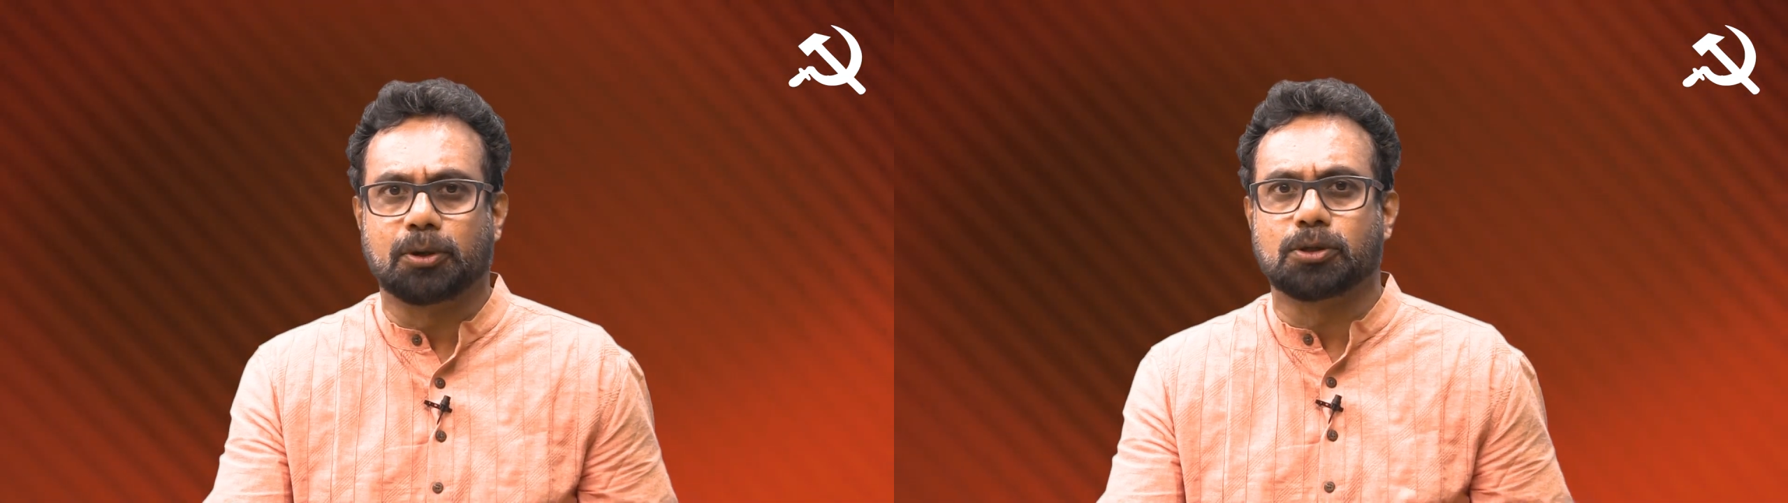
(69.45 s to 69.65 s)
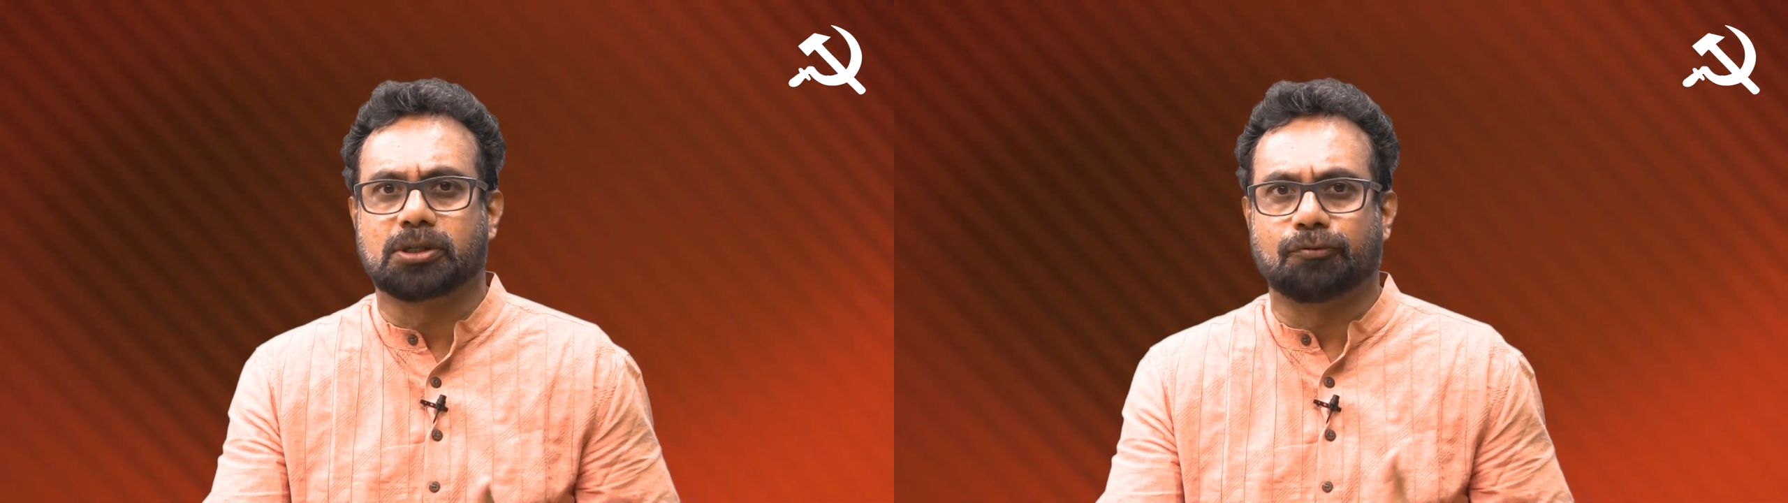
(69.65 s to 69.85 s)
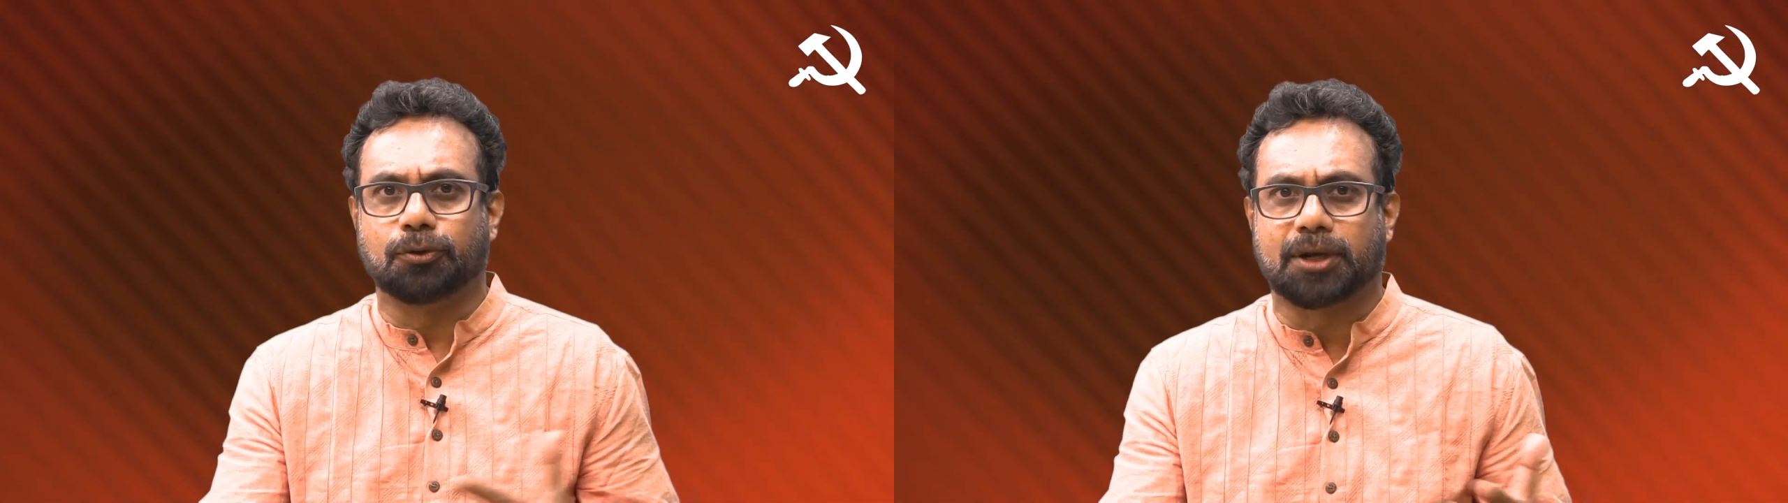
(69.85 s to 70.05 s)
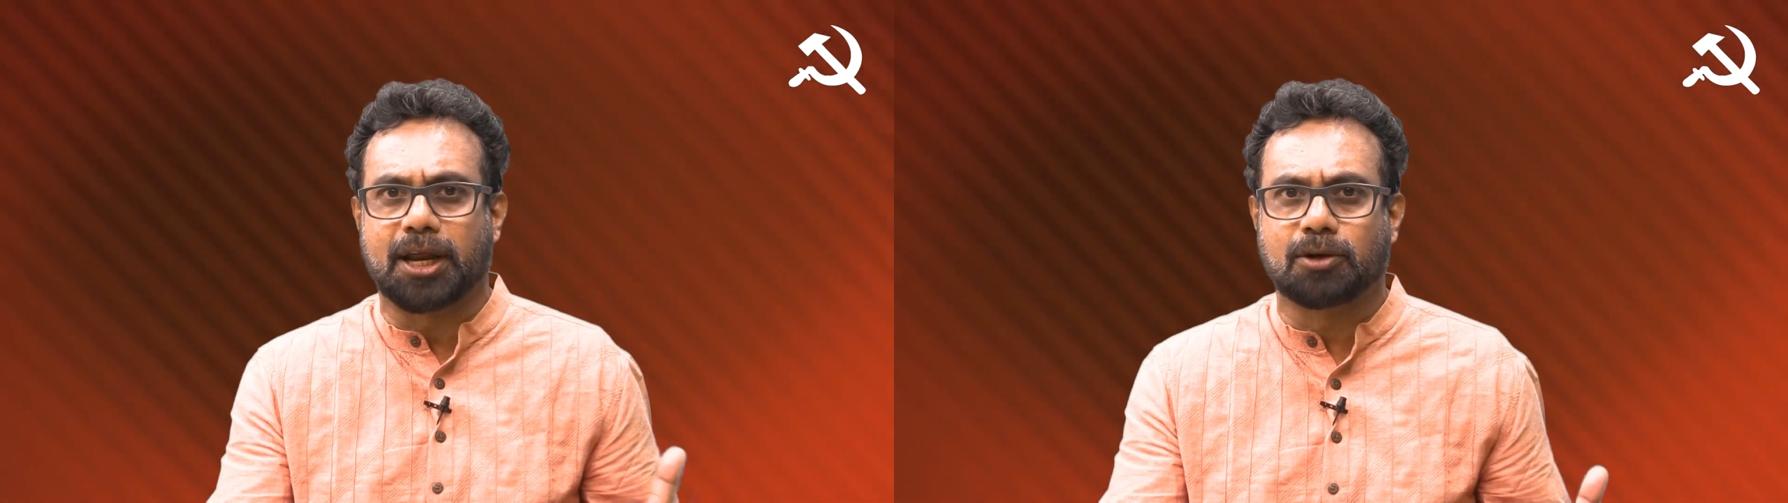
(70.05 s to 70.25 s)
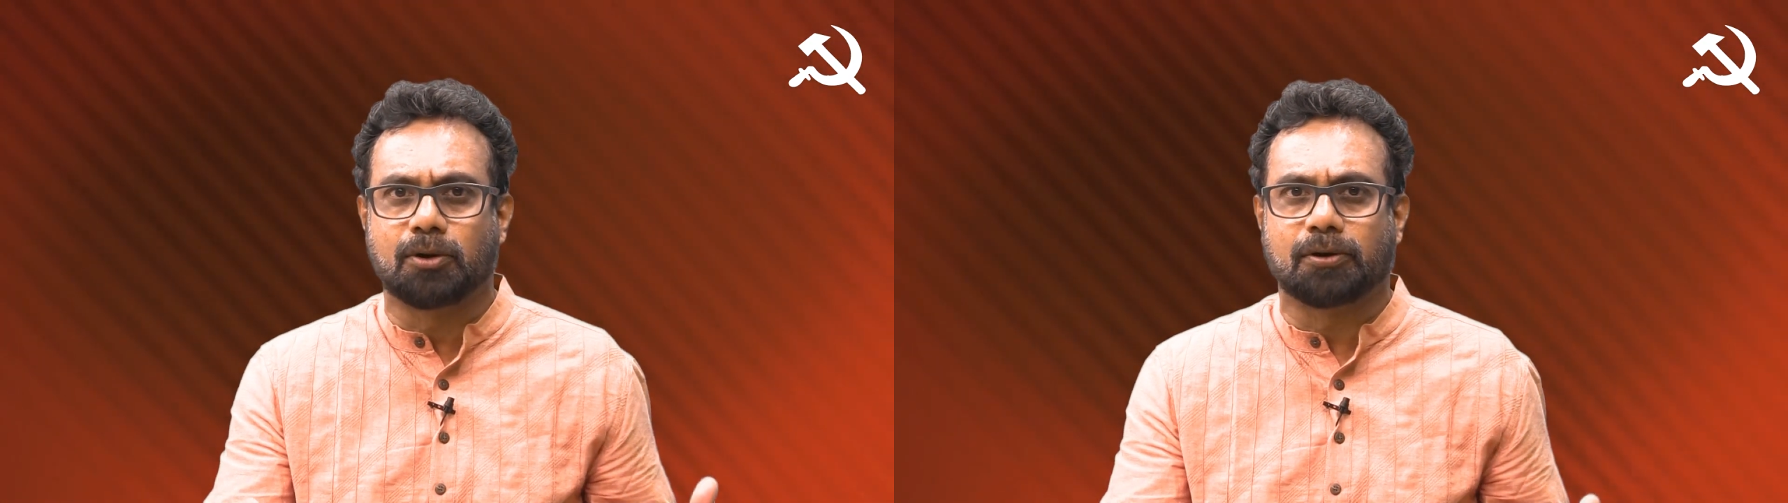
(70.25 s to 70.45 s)
because if you
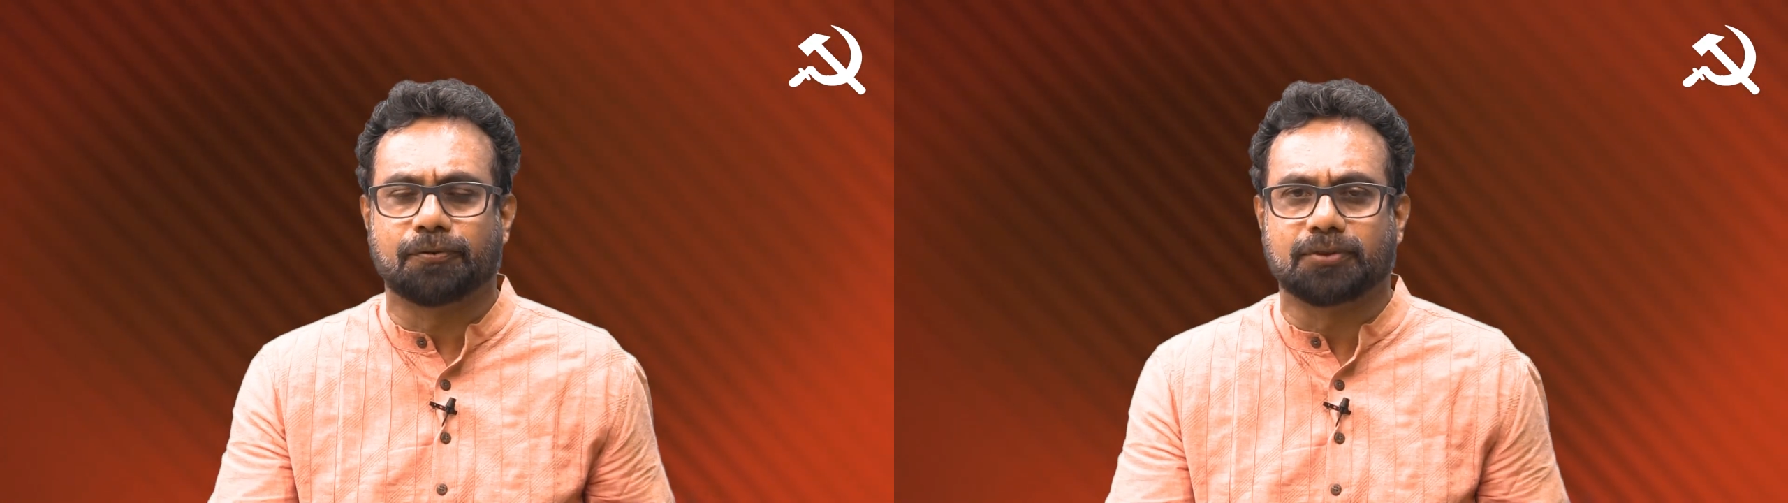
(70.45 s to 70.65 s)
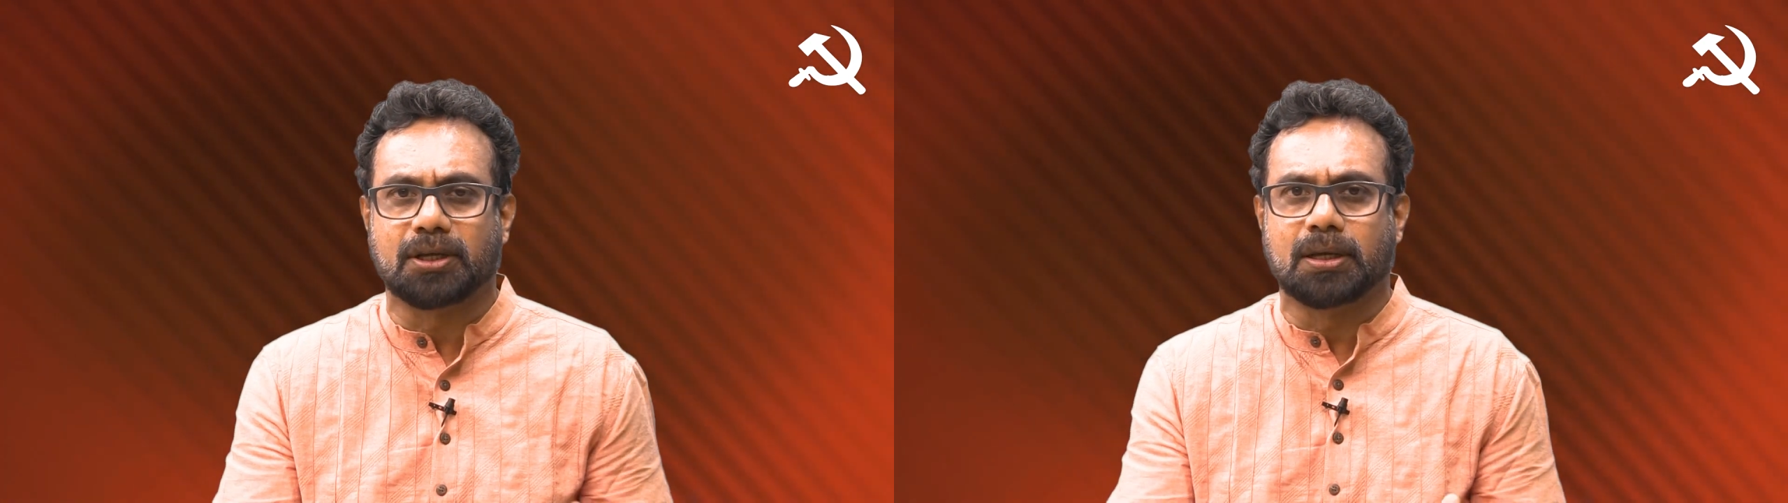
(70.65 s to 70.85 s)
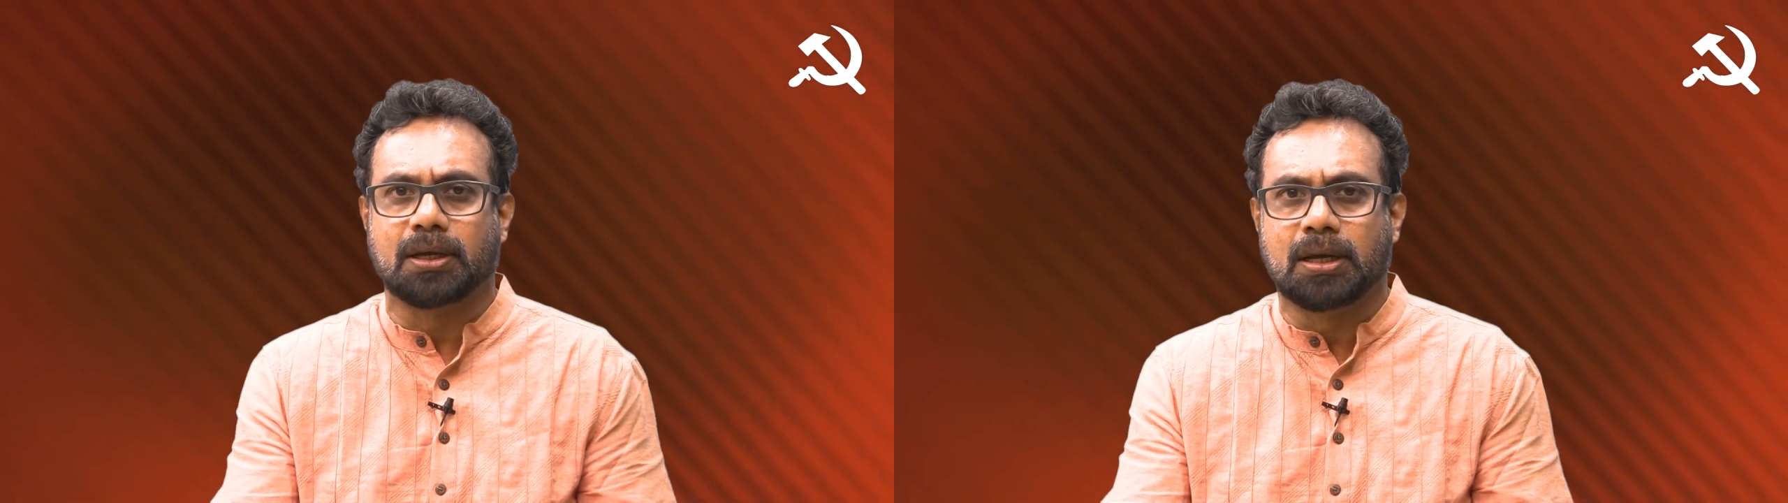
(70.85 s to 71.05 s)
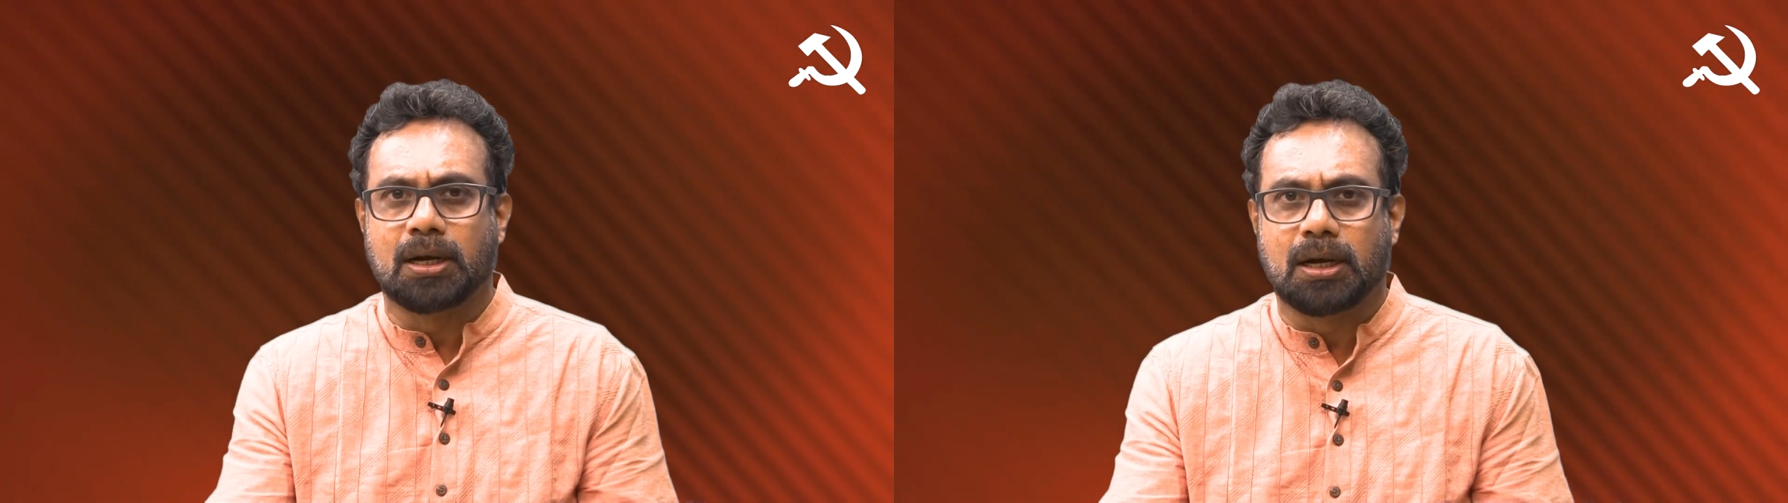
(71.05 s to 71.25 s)
take note of the